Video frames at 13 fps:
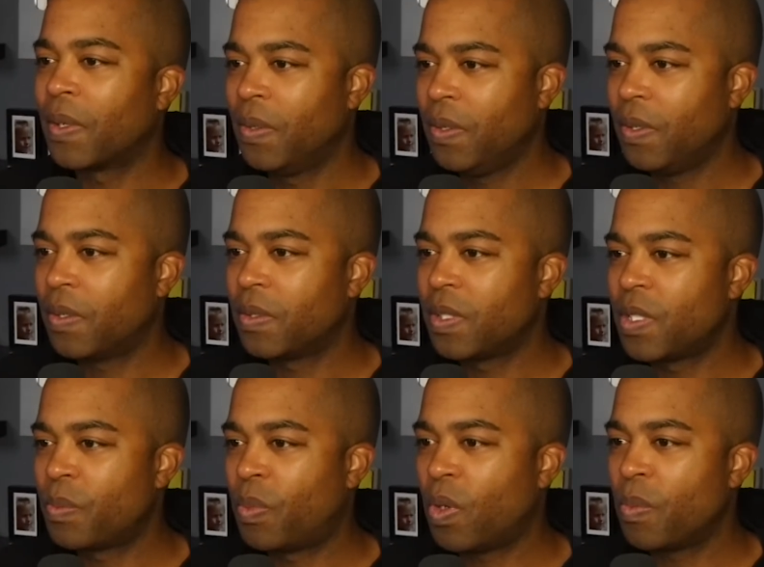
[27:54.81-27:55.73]
Huh. These
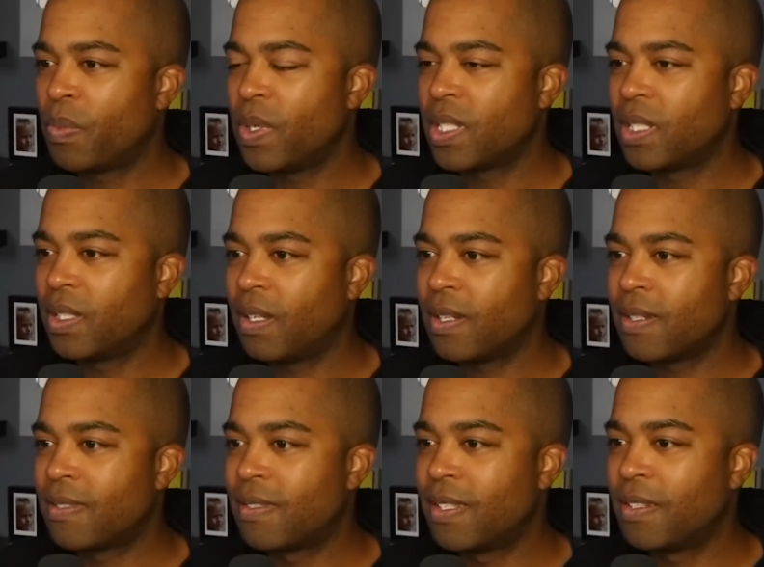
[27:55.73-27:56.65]
poor prison
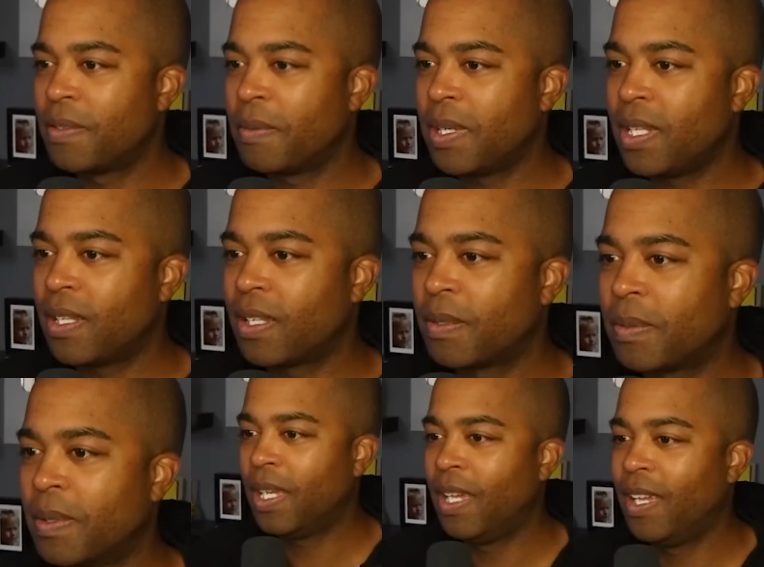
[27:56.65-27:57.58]
guards didn't do
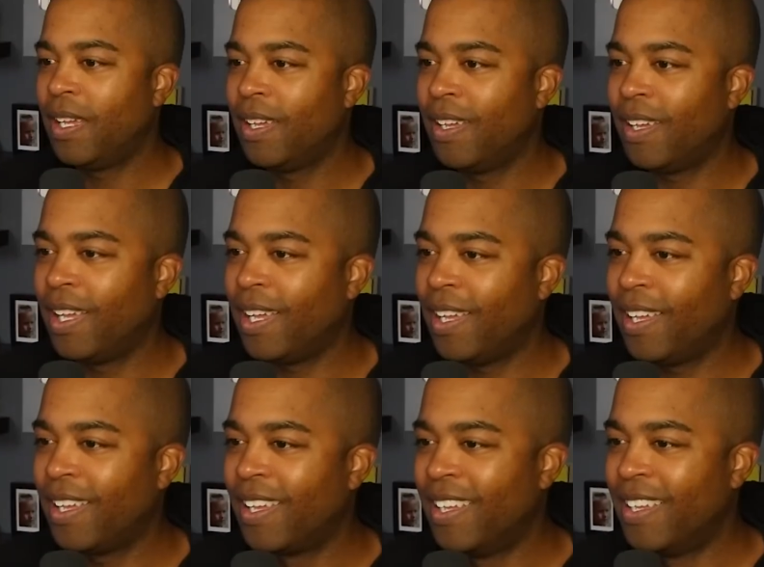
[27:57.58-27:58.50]
anything.
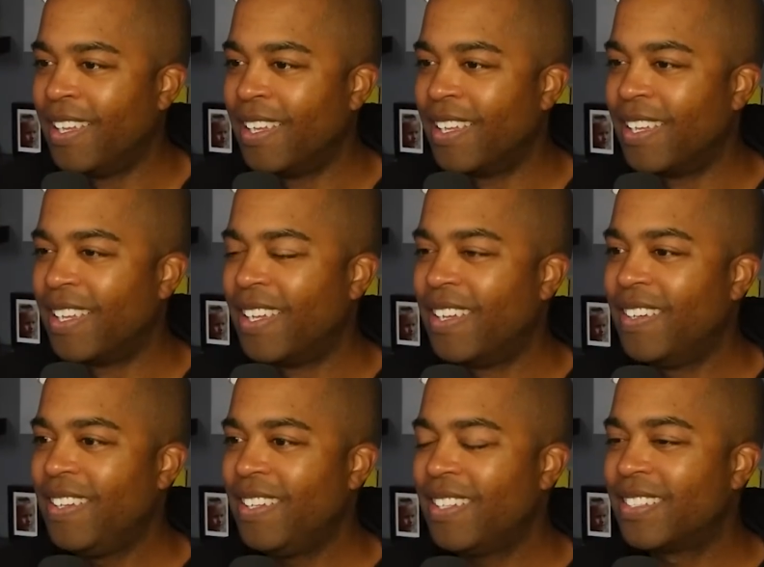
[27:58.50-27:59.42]

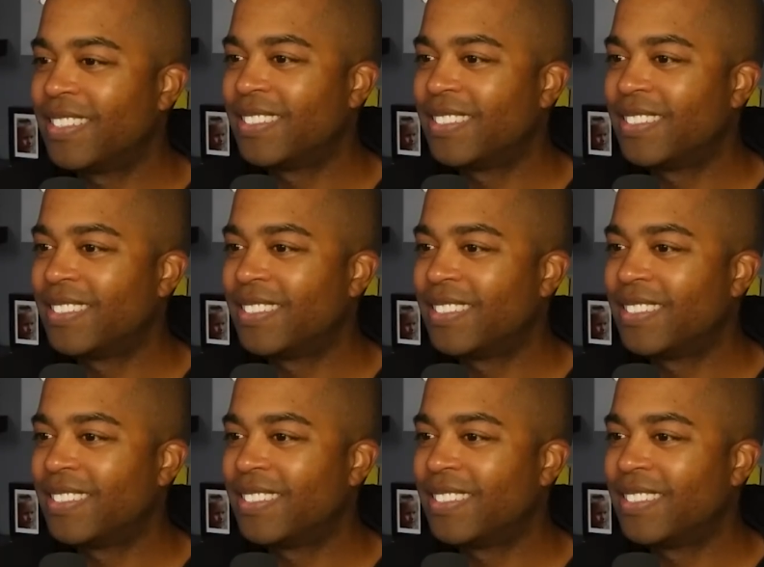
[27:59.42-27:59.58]
huh.